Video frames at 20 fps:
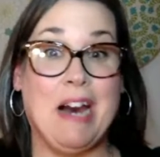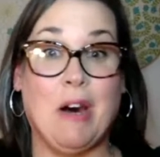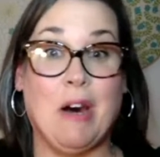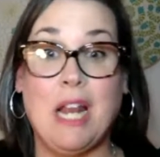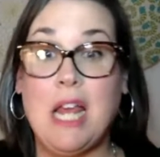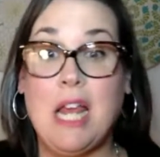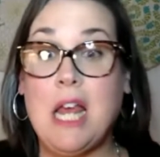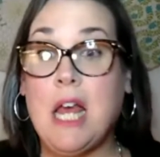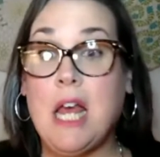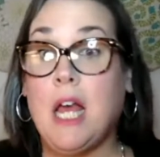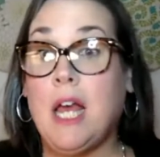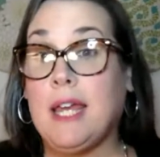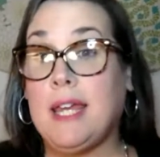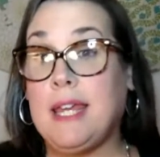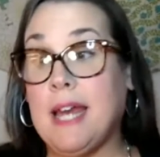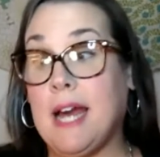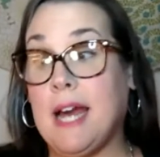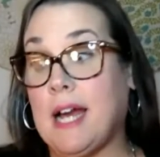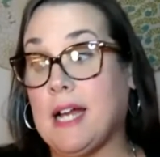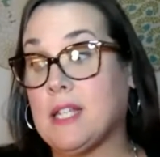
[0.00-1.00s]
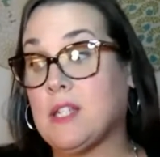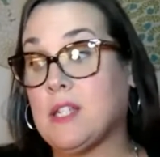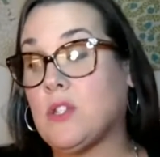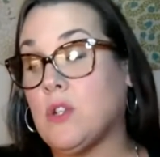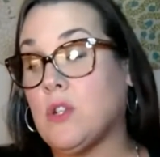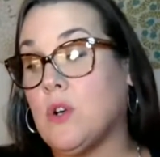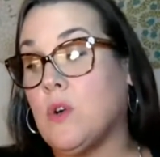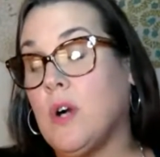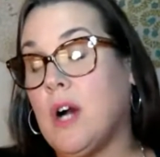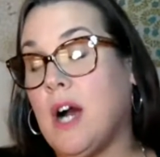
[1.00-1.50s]
can count. Yeah,
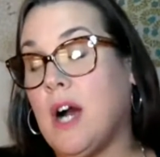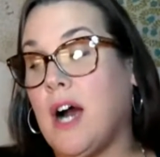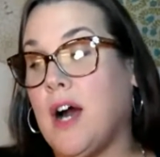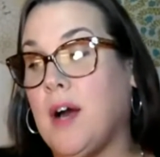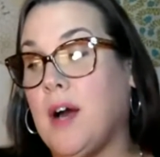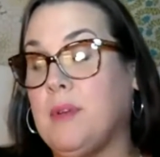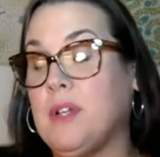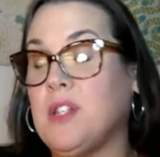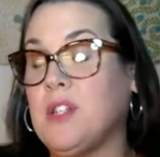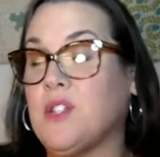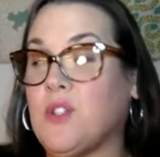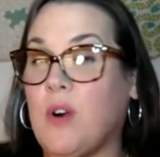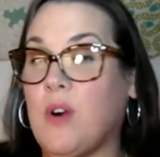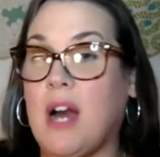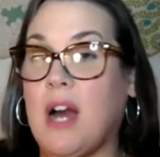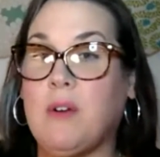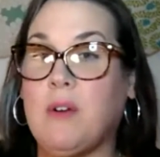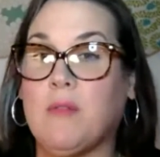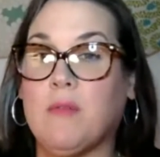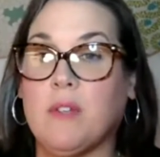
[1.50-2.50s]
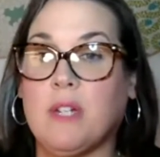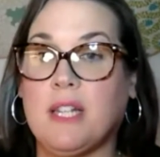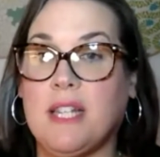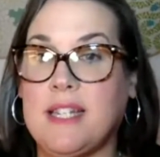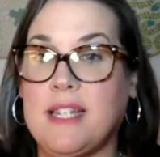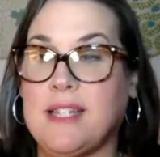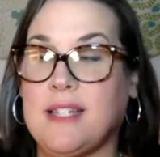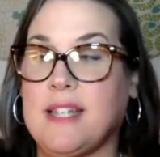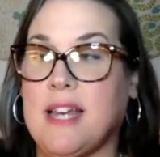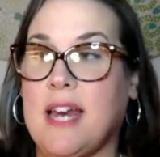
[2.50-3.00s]
so I
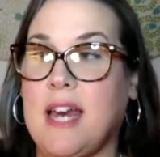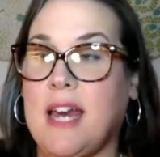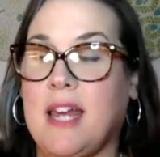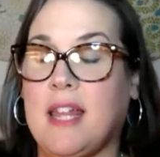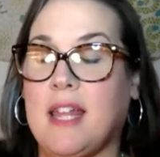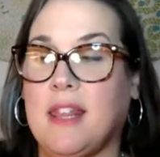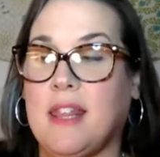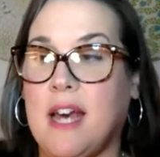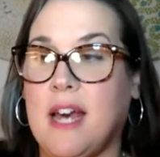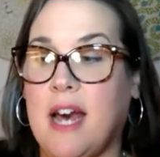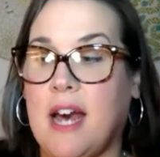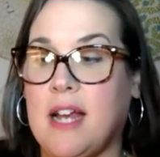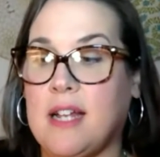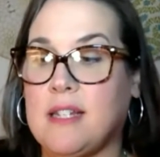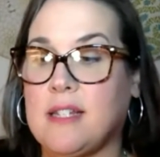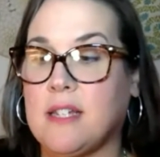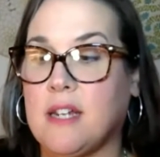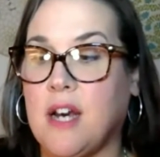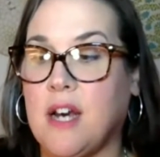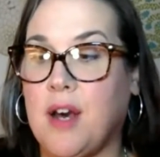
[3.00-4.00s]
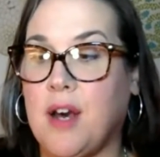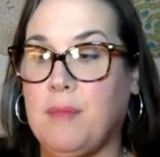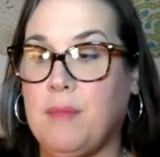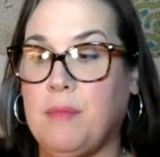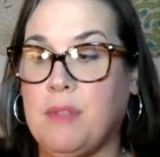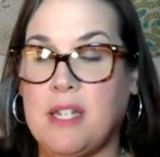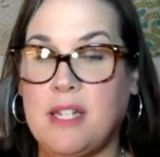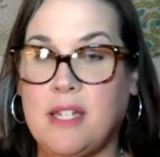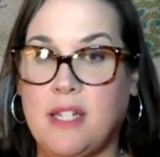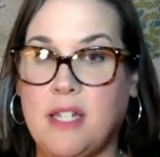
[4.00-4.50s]
would really say that
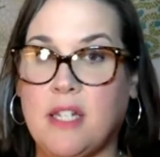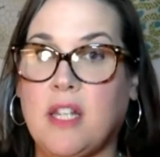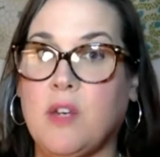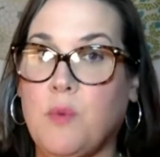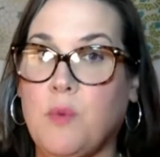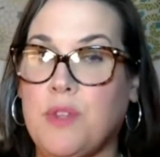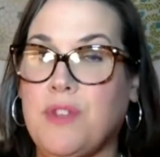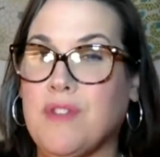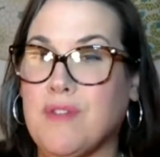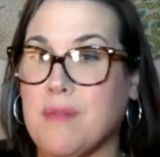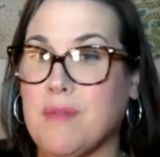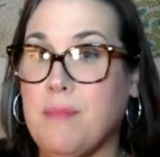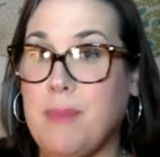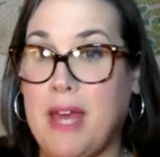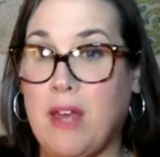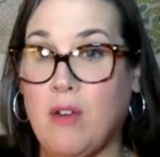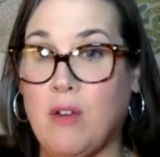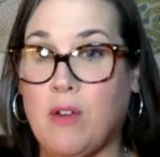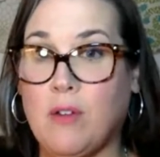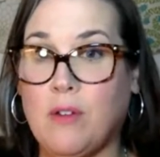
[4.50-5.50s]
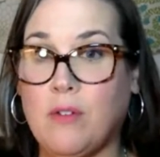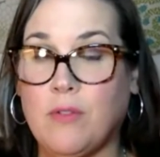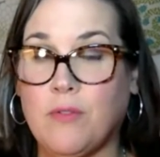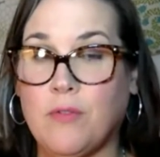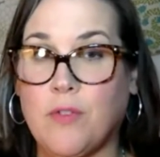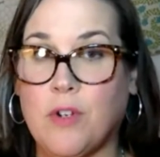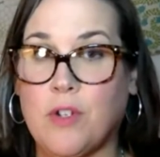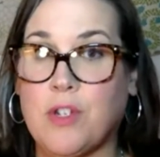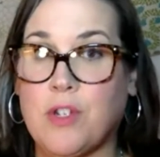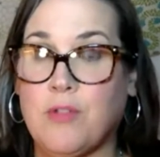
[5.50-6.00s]
that dealing with your
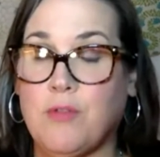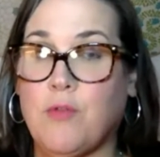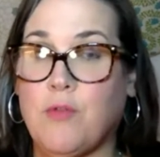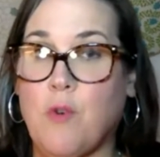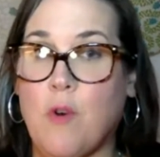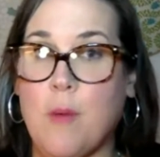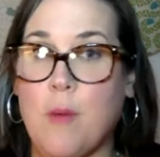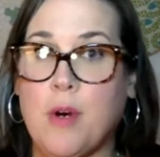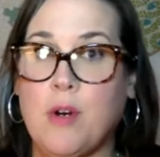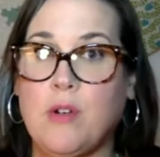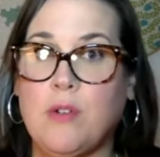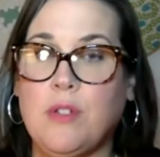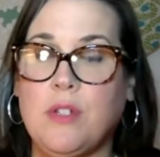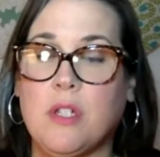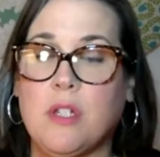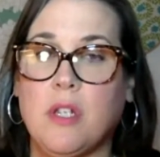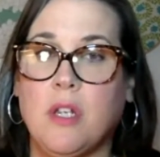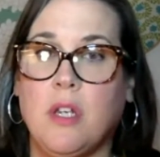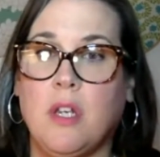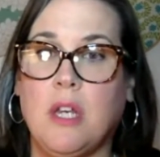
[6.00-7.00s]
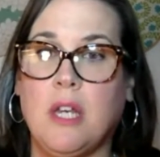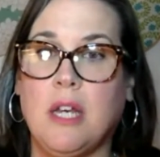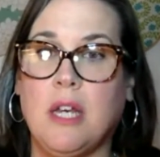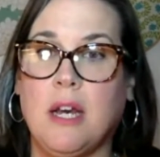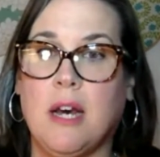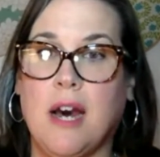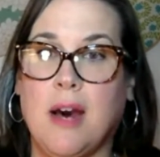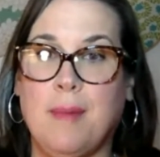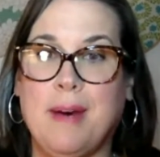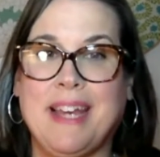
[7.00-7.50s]
mail first and foremost.
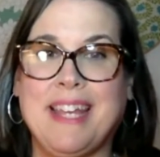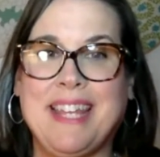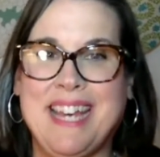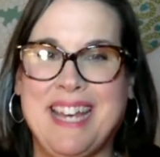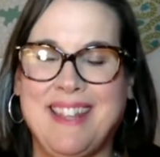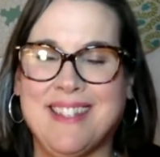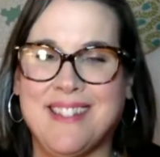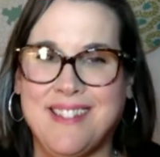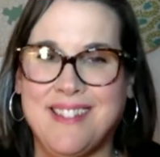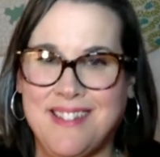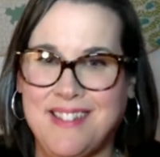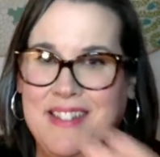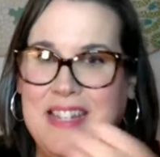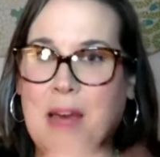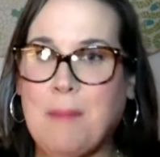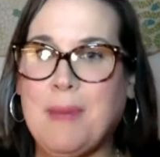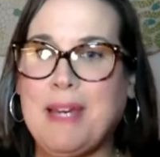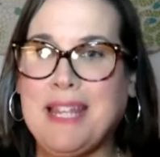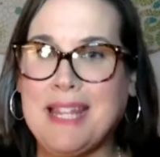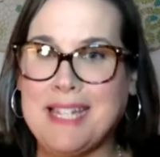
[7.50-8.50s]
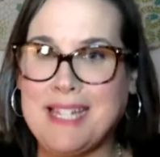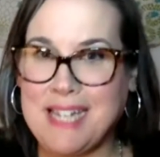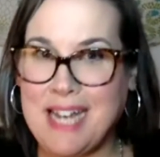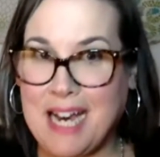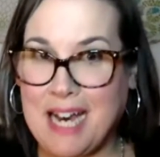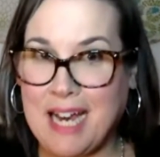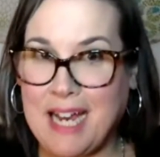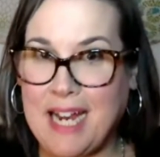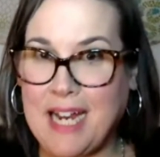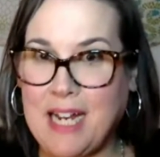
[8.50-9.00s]
Again, this is
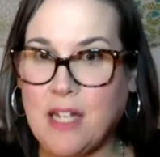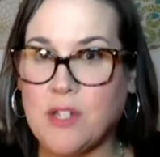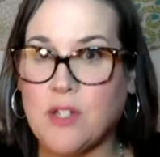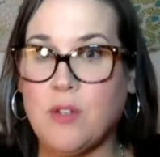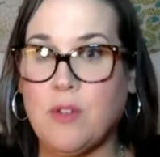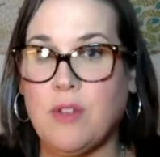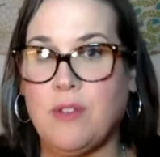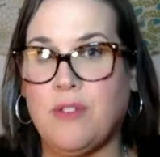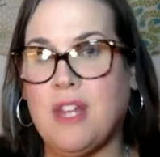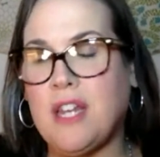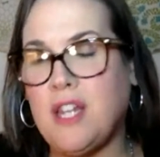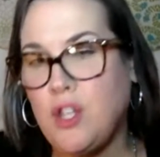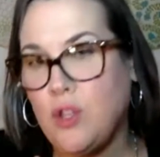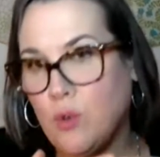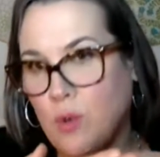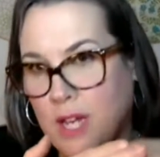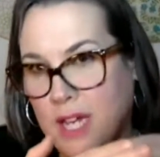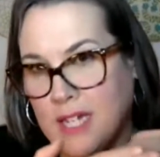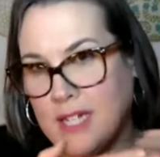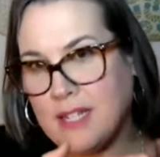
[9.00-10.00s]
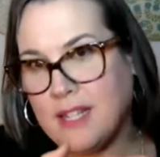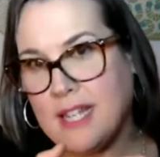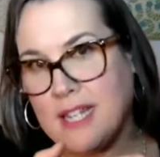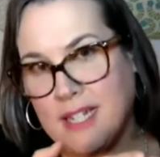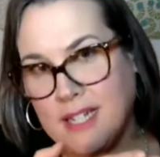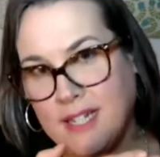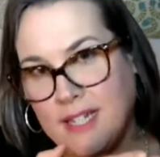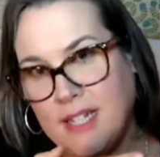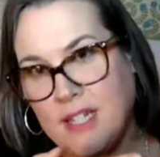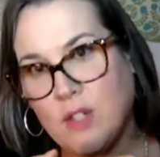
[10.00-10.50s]
stemming the tide, so that then you
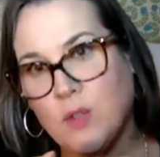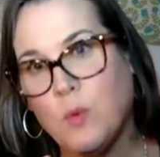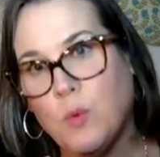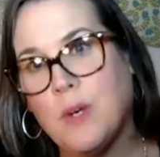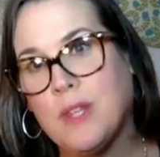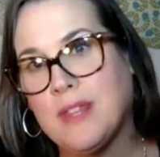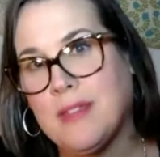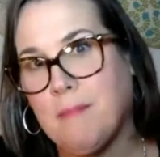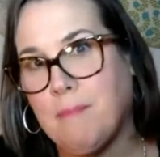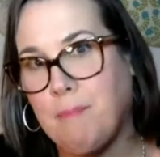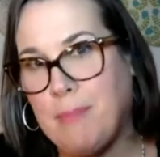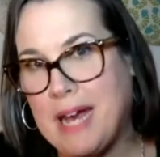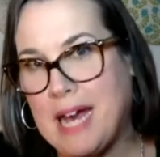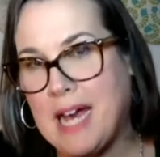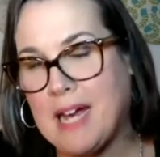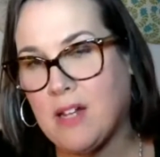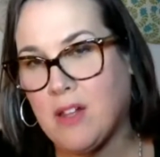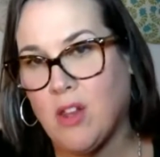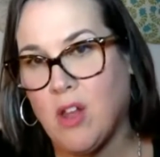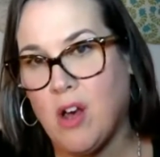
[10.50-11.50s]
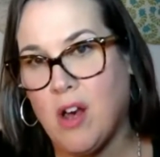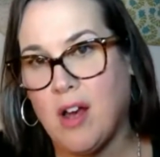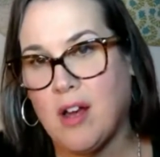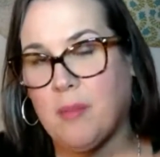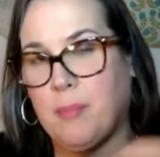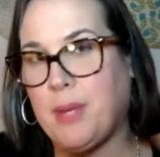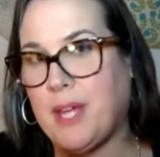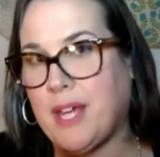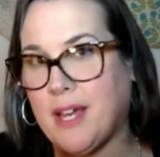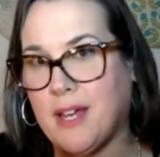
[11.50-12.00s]
can then deal with the
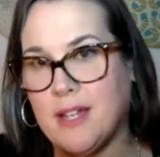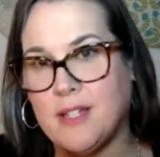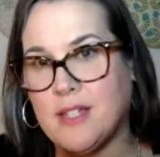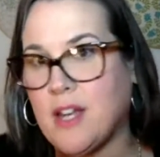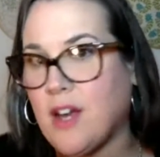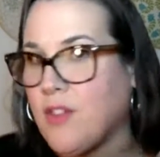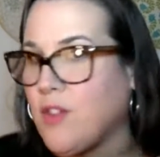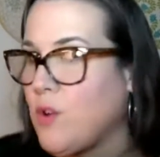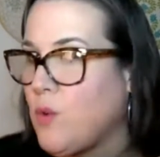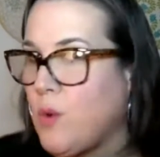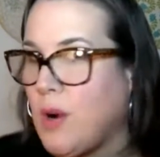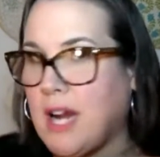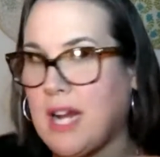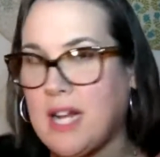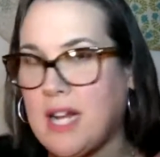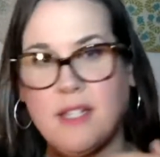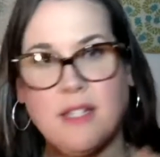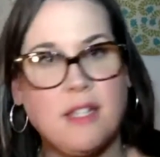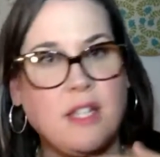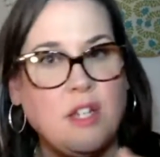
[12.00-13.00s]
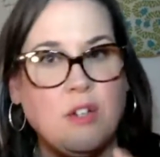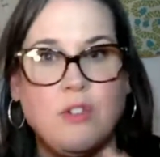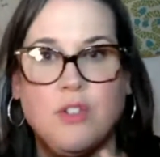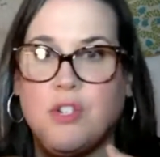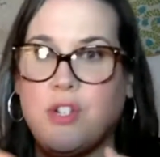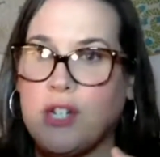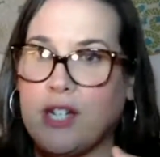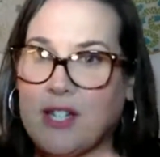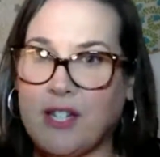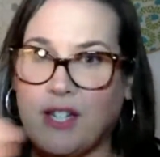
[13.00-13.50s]
backlog, because
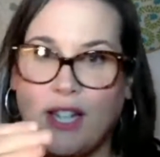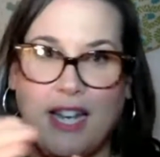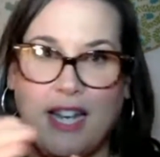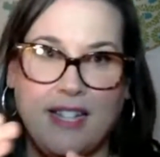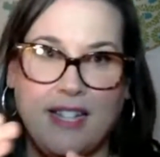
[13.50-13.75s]
otherwise you're